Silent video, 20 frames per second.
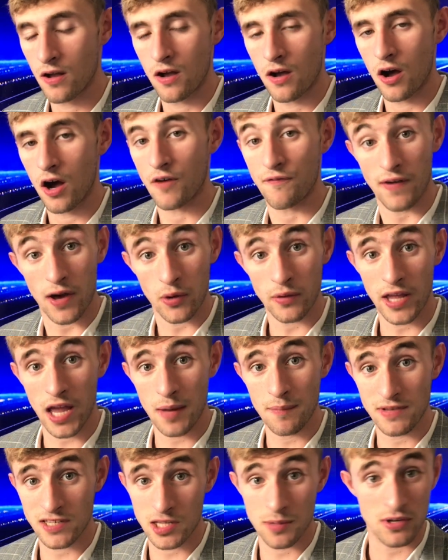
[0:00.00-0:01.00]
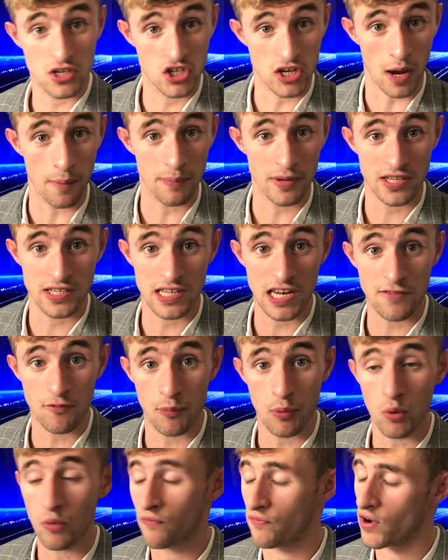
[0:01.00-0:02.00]
Our final game is going to be champions
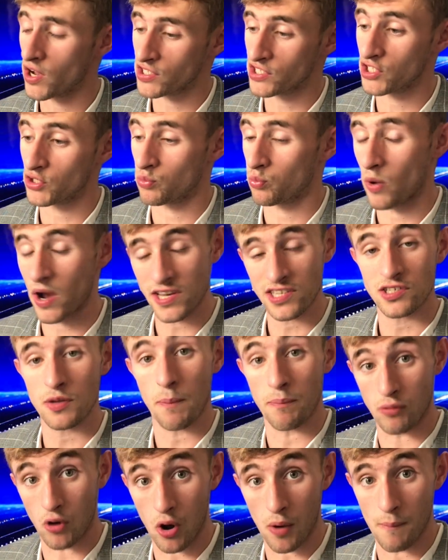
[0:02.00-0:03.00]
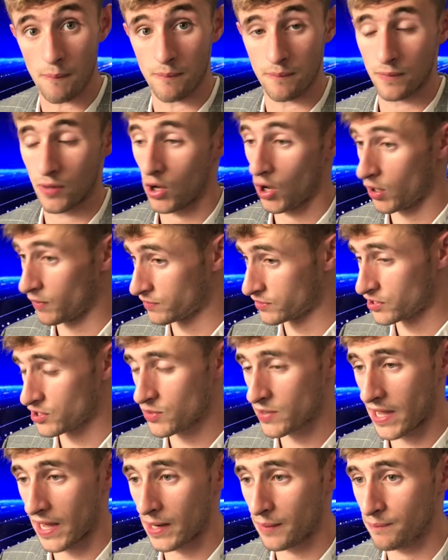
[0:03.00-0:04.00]
Liverpool versus West Brom. Over to you,
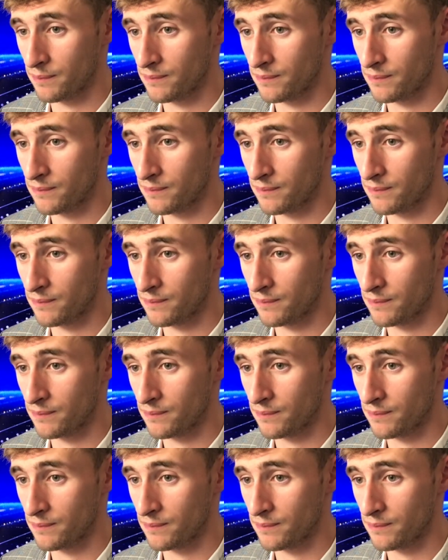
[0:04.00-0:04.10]
Callum.